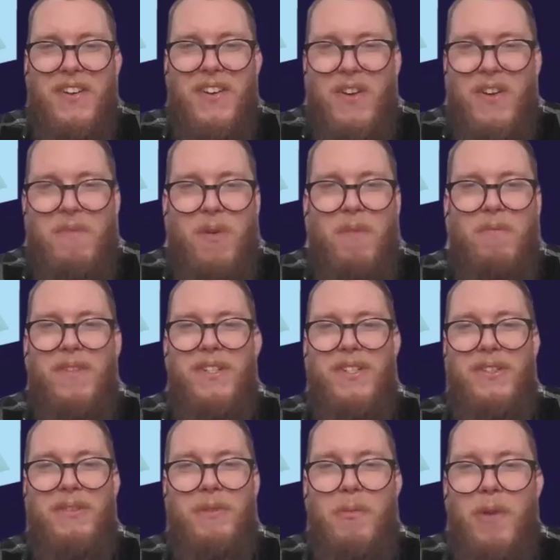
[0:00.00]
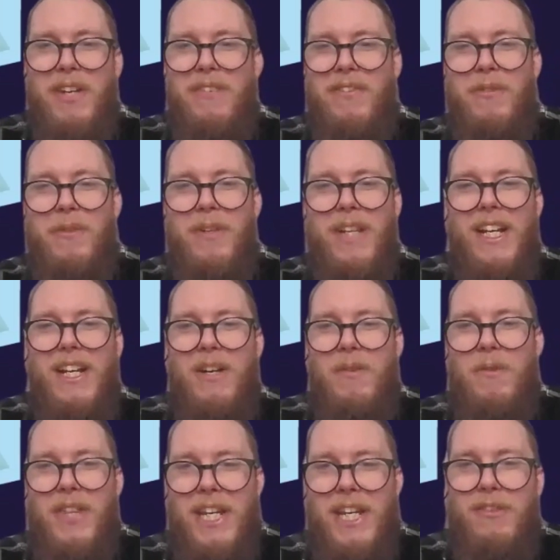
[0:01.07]
No problem at all. Well, wonderful.
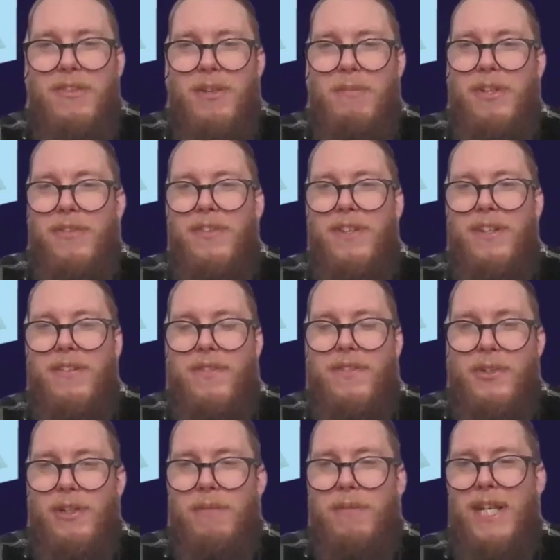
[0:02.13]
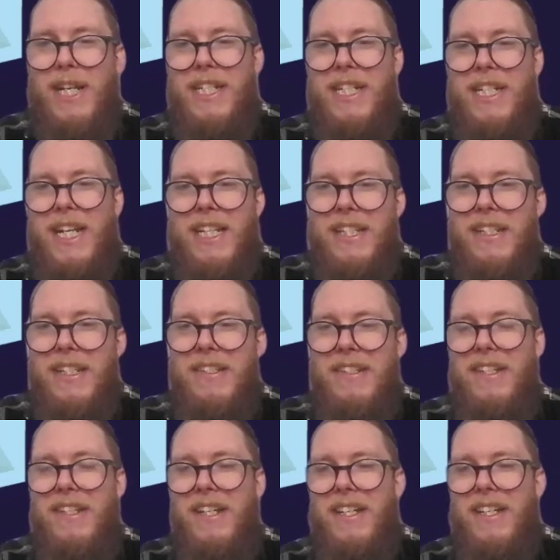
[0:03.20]
Well, thank you so much for joining me here today in
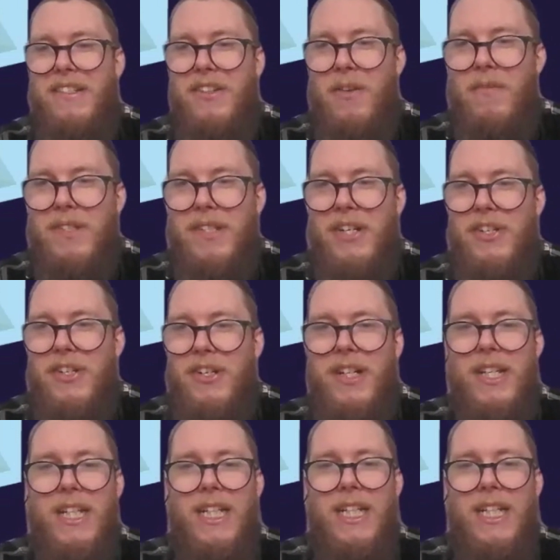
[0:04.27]
this conversation.